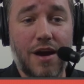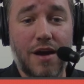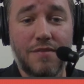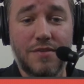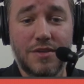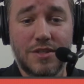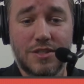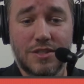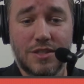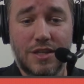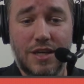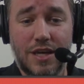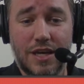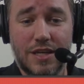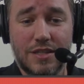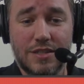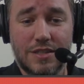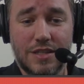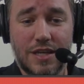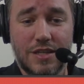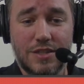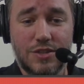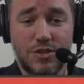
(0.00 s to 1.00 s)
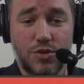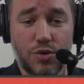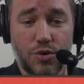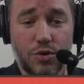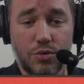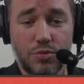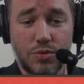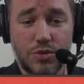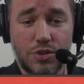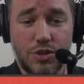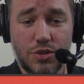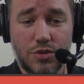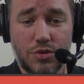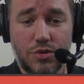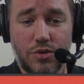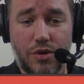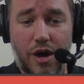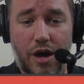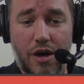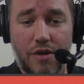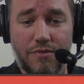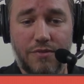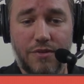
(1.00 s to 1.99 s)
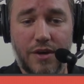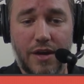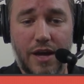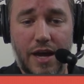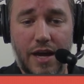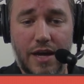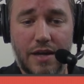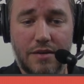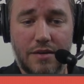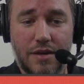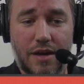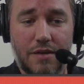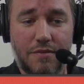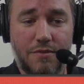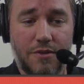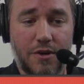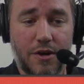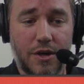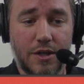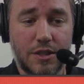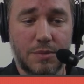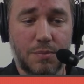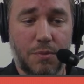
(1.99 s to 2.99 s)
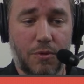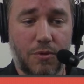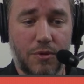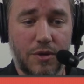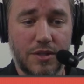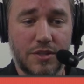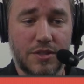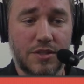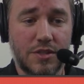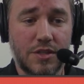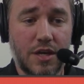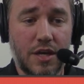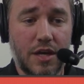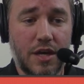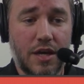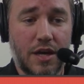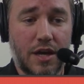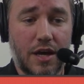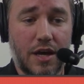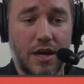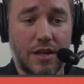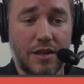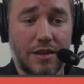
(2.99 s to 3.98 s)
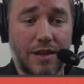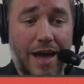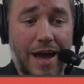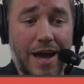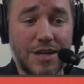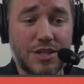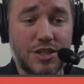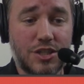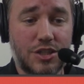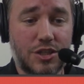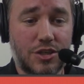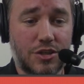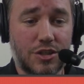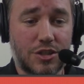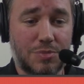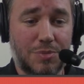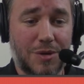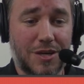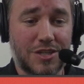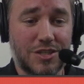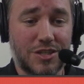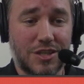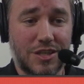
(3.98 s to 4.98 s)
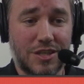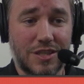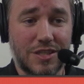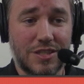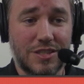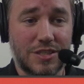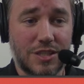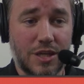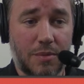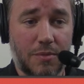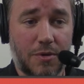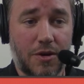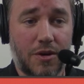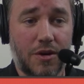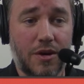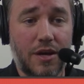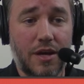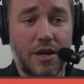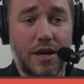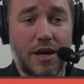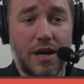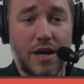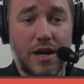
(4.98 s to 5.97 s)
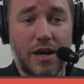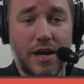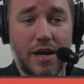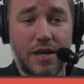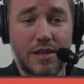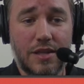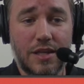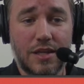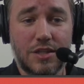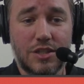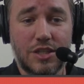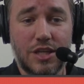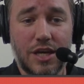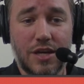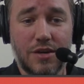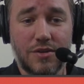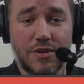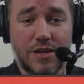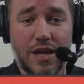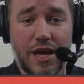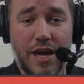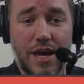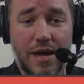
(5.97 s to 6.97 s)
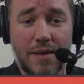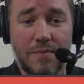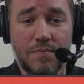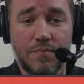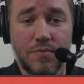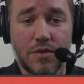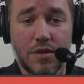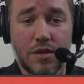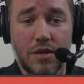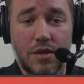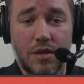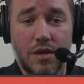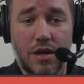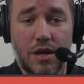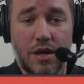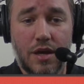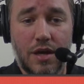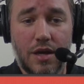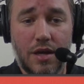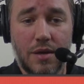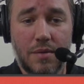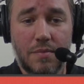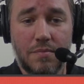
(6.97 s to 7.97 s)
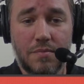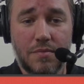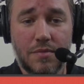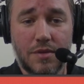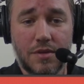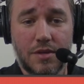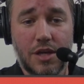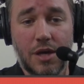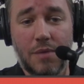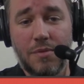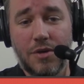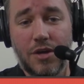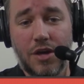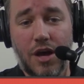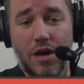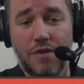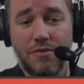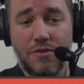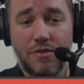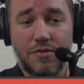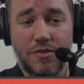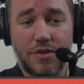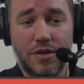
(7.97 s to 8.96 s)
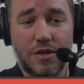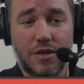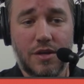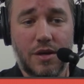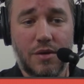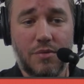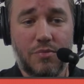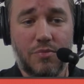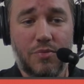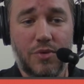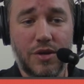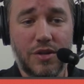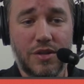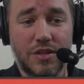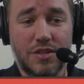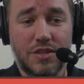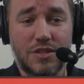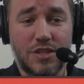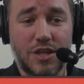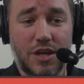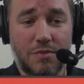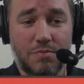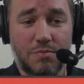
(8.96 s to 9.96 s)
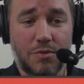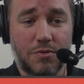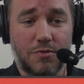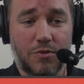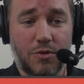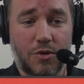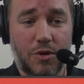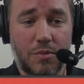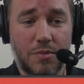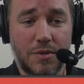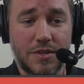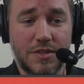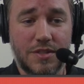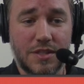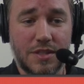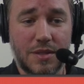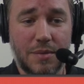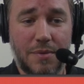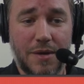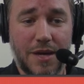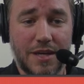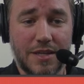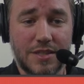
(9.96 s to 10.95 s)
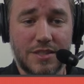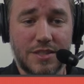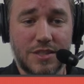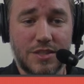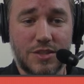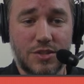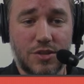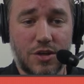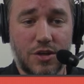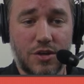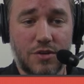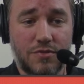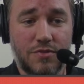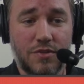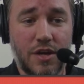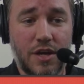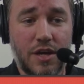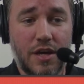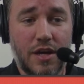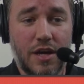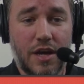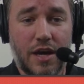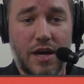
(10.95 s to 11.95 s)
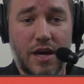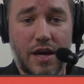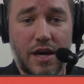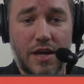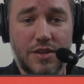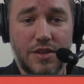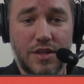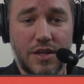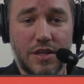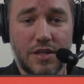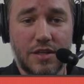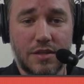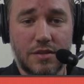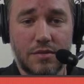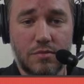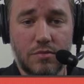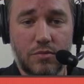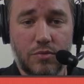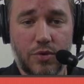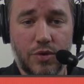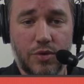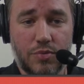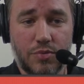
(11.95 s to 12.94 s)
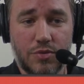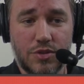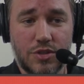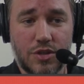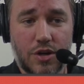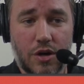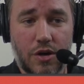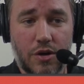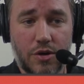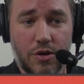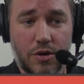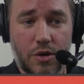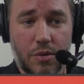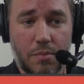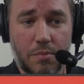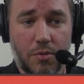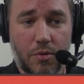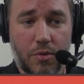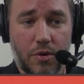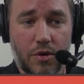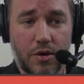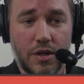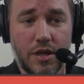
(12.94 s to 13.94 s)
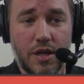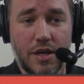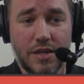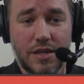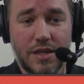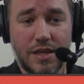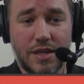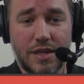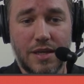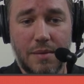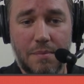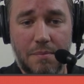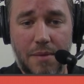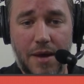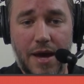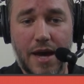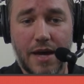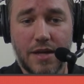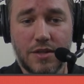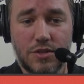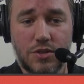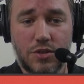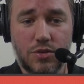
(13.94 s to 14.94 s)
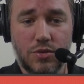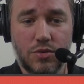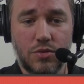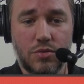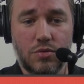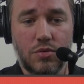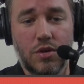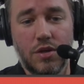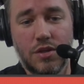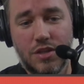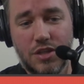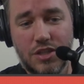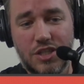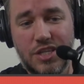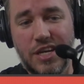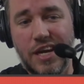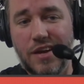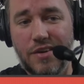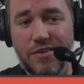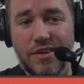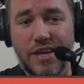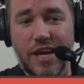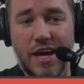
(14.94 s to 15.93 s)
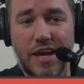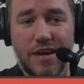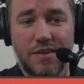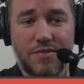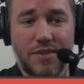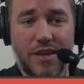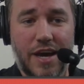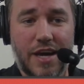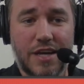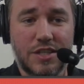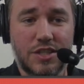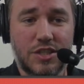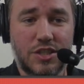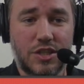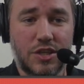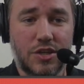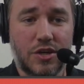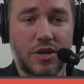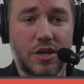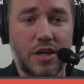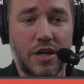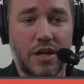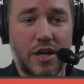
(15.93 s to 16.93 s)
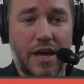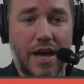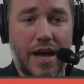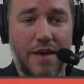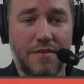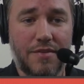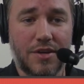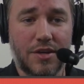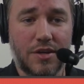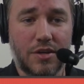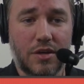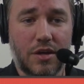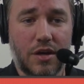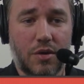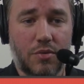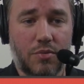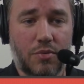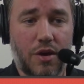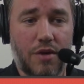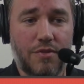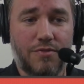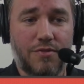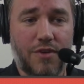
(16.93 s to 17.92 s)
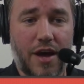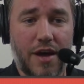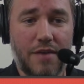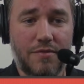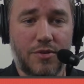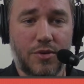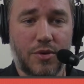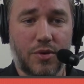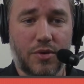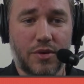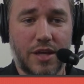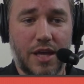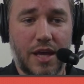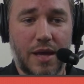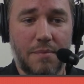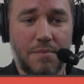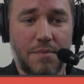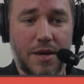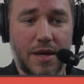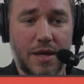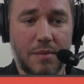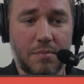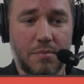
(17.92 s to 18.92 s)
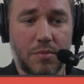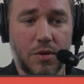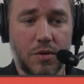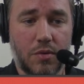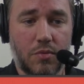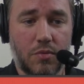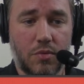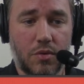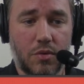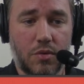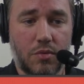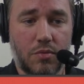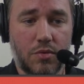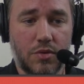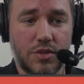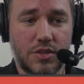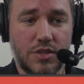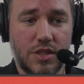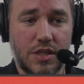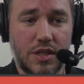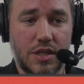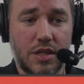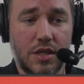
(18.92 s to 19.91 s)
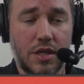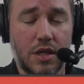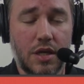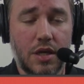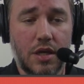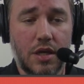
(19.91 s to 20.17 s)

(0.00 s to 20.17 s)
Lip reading: obviously has dueled with Zulu Alpha at various points last year, especially in the summer. I think Channel Cat, coming off of a really tough performance in the Pegasus turf, I think with Rosario on board, can get back to the Channel Cat of last year, having a rough 5-year-old campaign, but we'll see